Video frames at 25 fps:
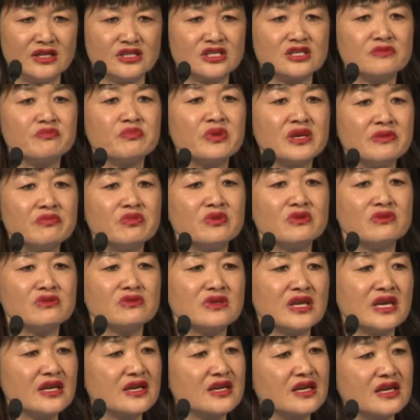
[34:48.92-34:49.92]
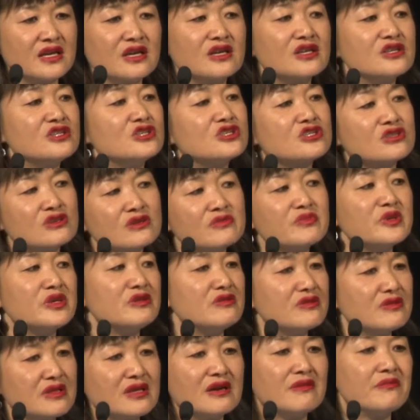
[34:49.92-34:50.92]
to people that can
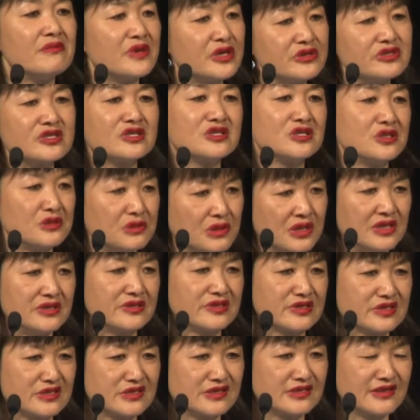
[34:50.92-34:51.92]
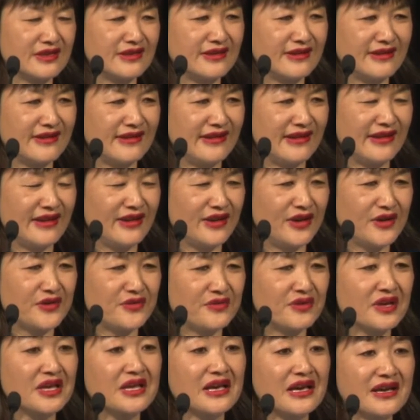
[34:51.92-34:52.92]
contribute the most to us,
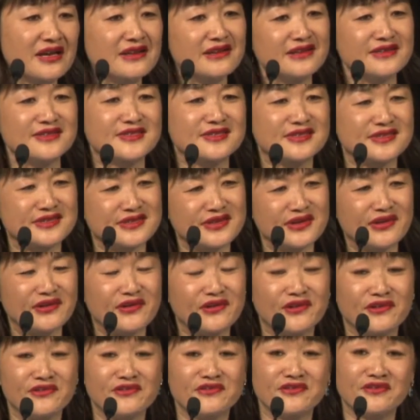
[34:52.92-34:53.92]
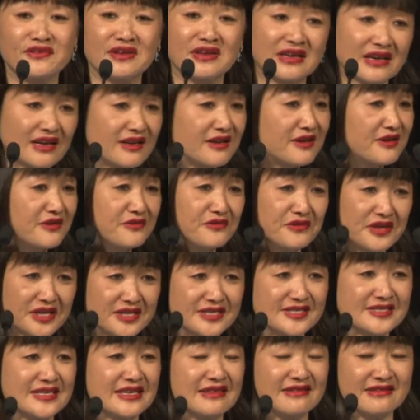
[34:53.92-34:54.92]
regardless of colour,
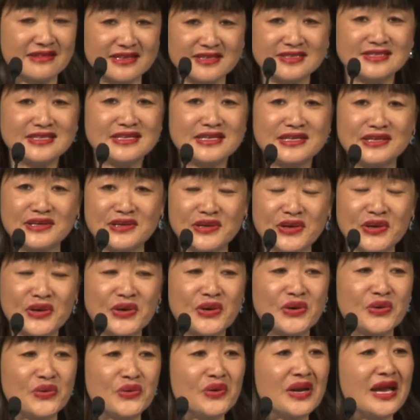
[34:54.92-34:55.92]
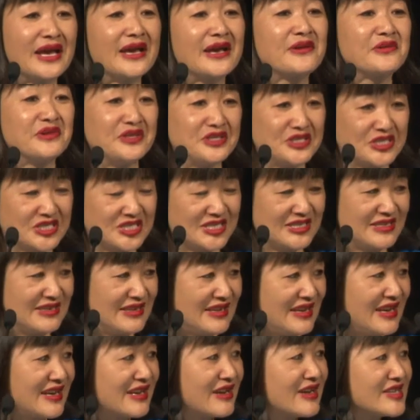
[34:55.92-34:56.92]
race, ethnicity, or language.
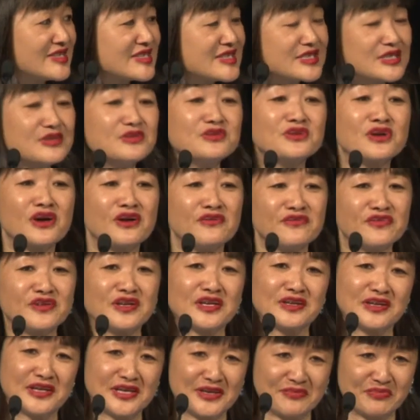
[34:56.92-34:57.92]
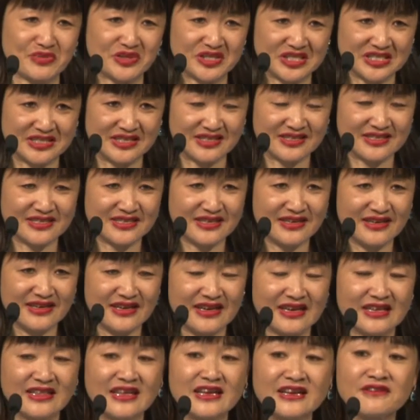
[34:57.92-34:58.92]
And I still confidently predict
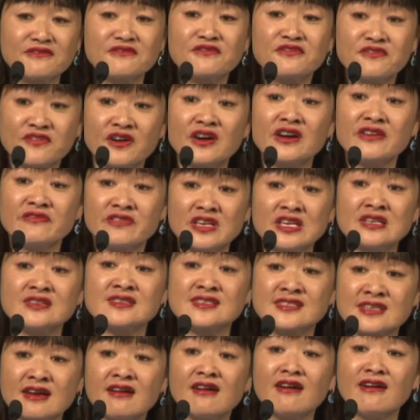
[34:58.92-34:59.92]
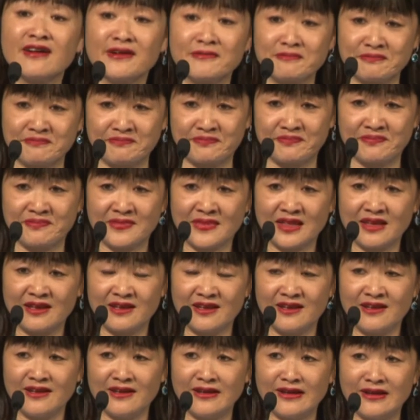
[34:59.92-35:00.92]
that in 5 years' time,
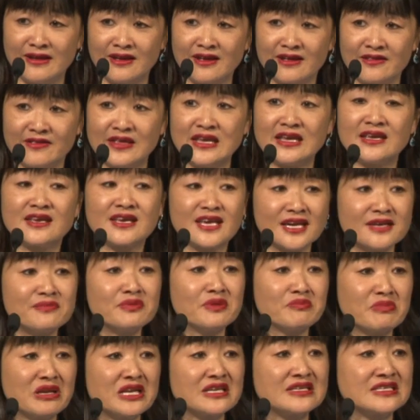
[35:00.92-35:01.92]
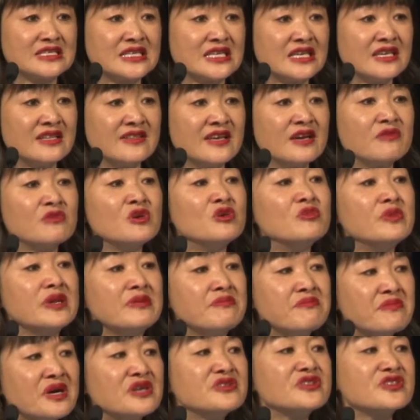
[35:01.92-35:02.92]
the capability that will
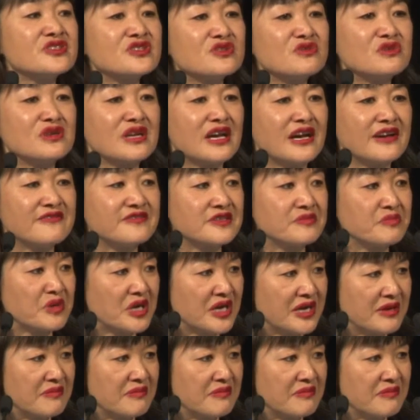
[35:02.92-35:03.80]
be most sought after by